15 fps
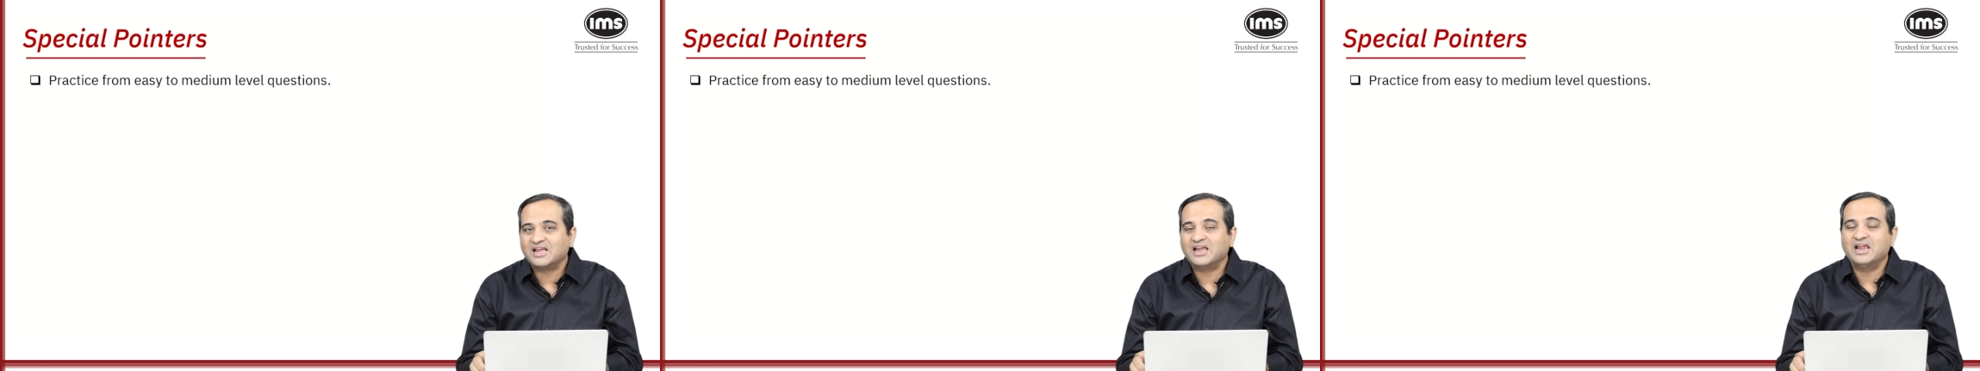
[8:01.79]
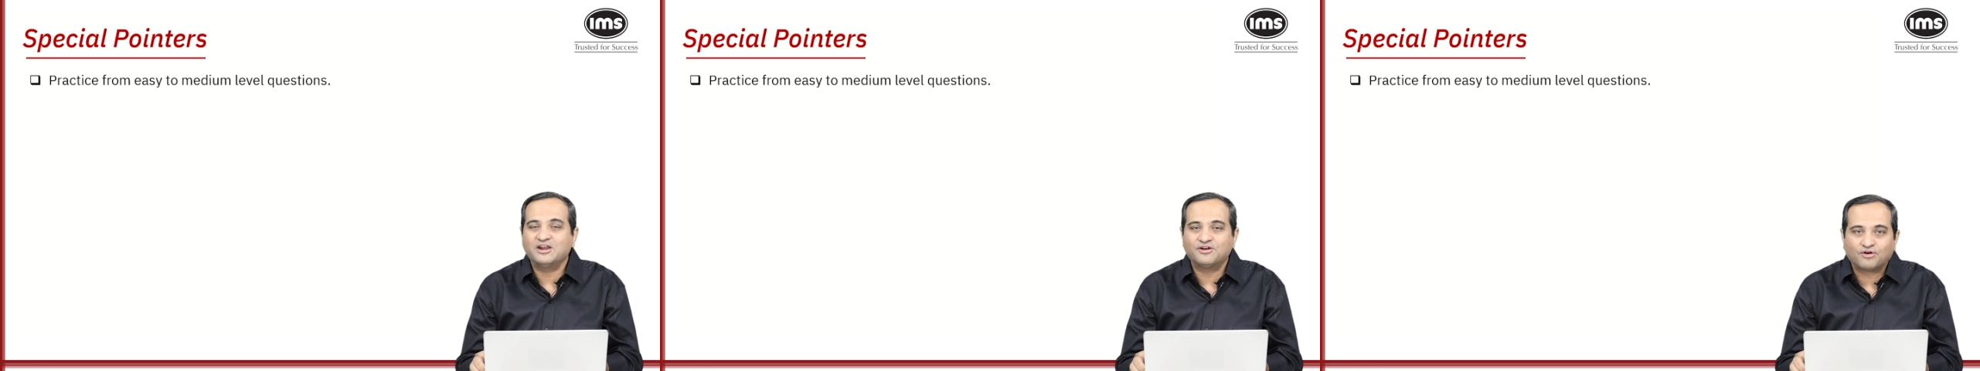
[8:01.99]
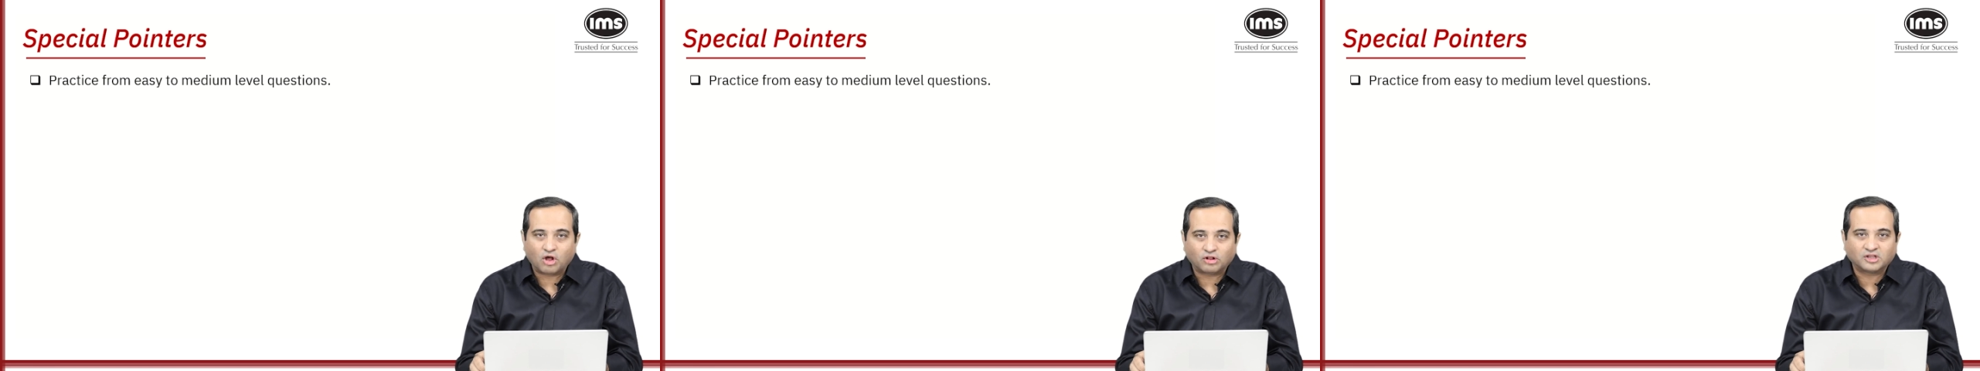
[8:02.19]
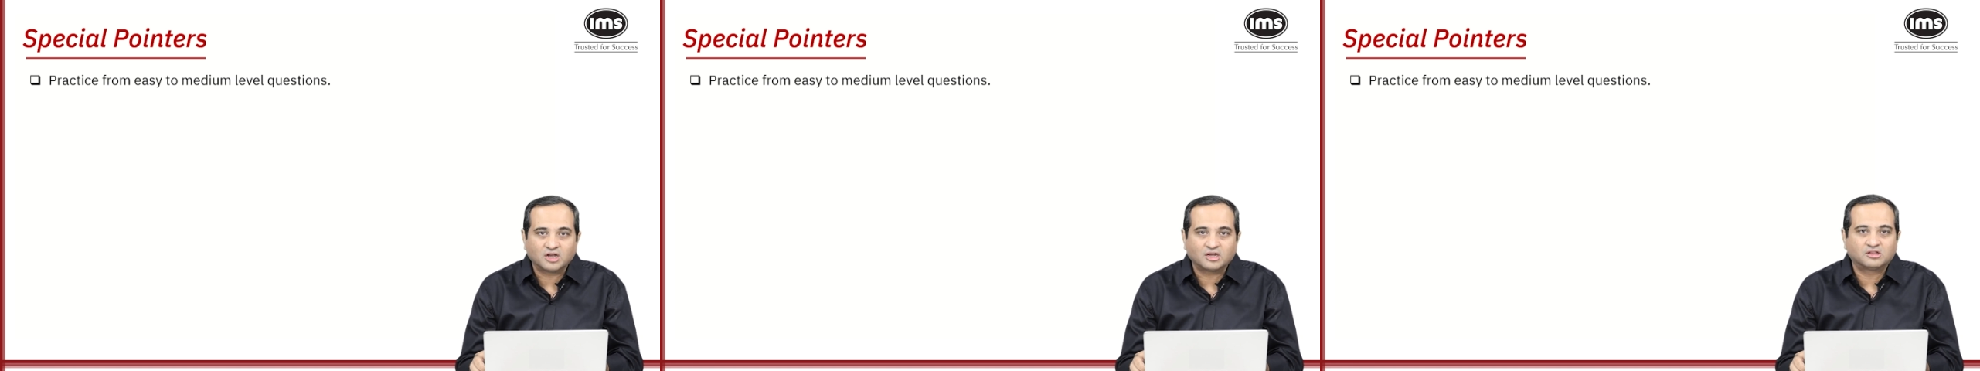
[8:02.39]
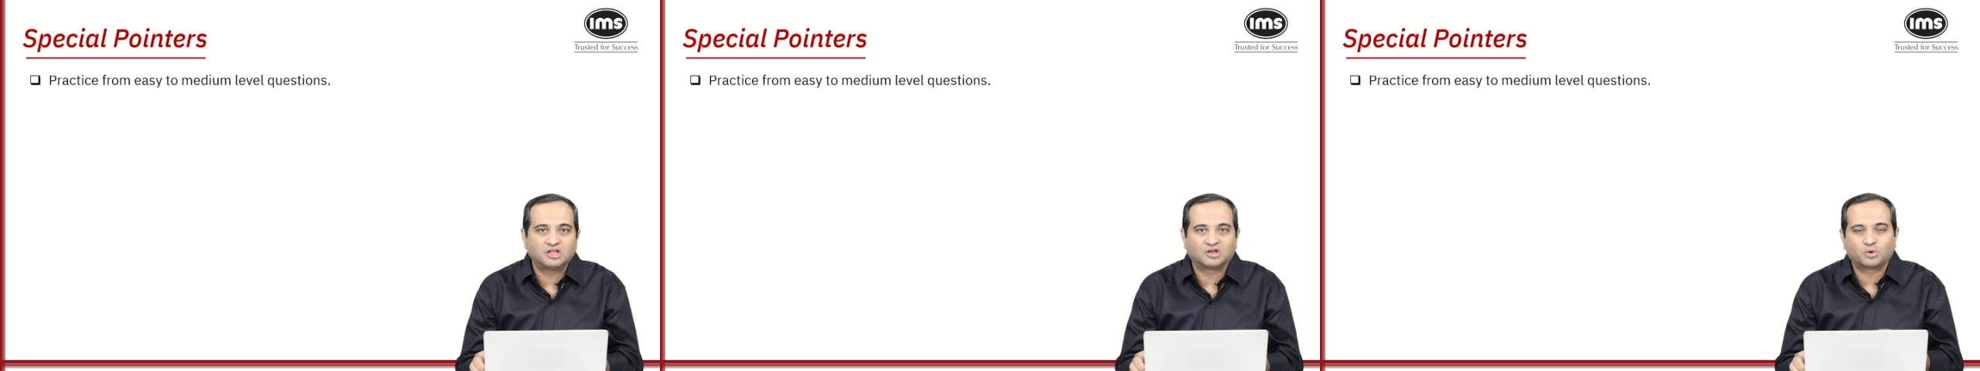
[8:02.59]
in
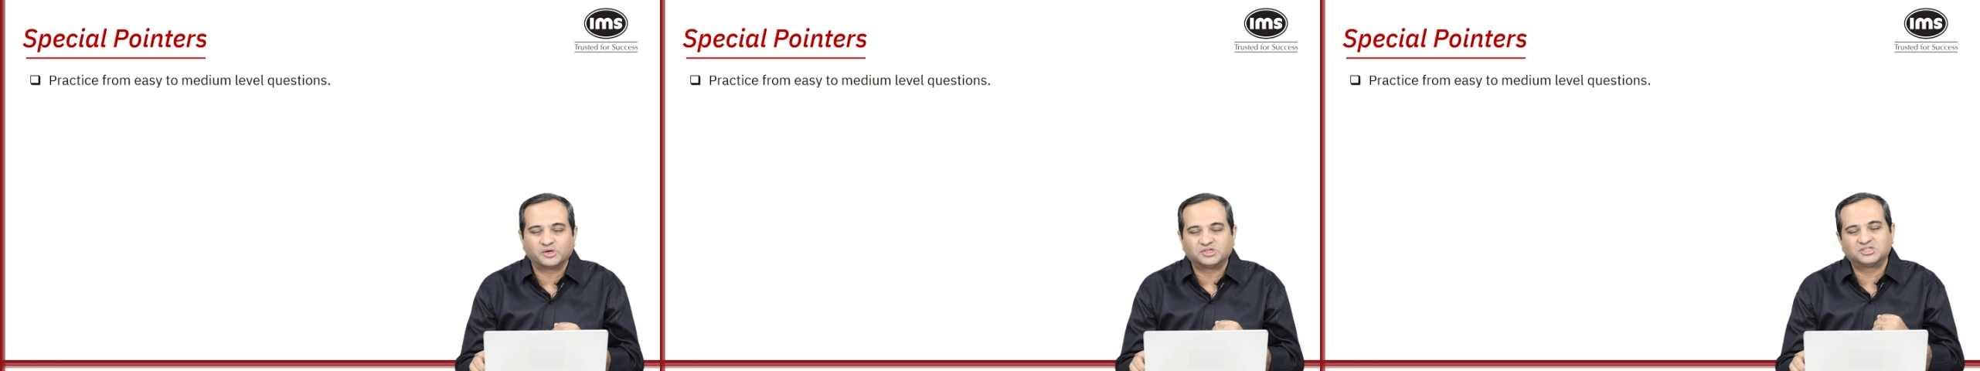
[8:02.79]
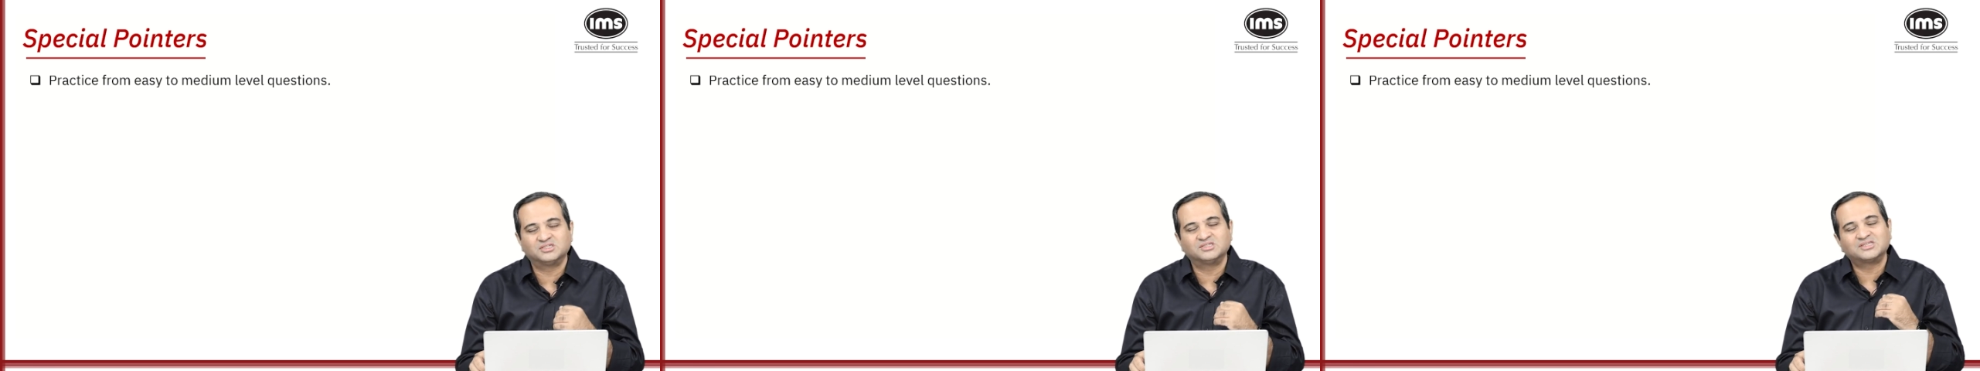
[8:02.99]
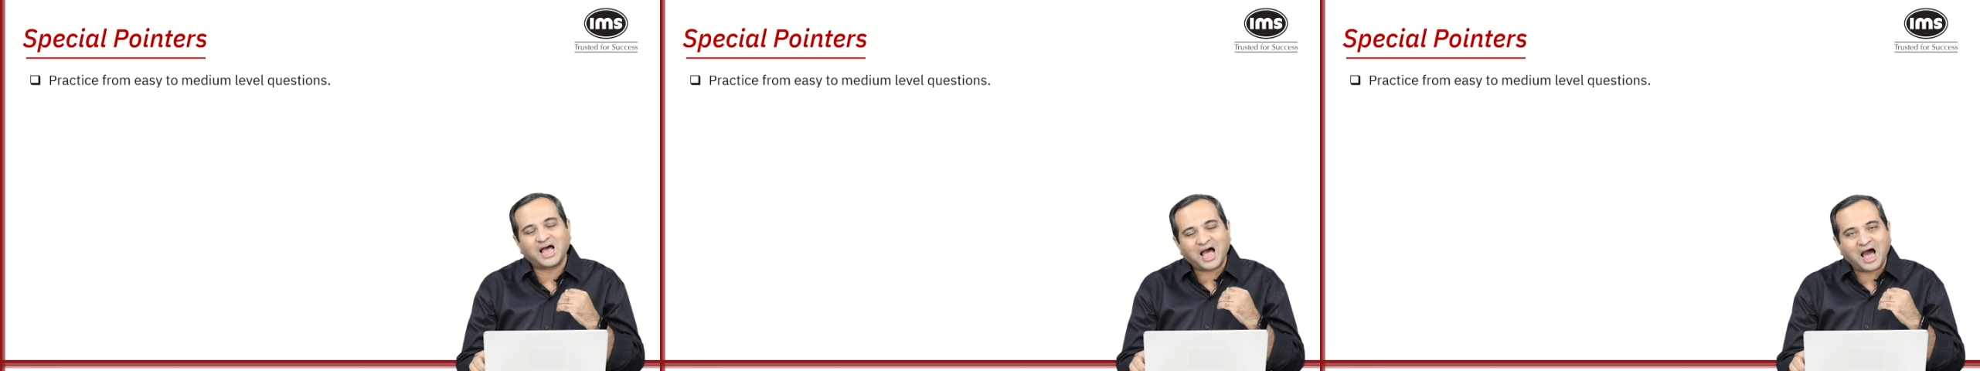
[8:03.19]
Rohtak, the questions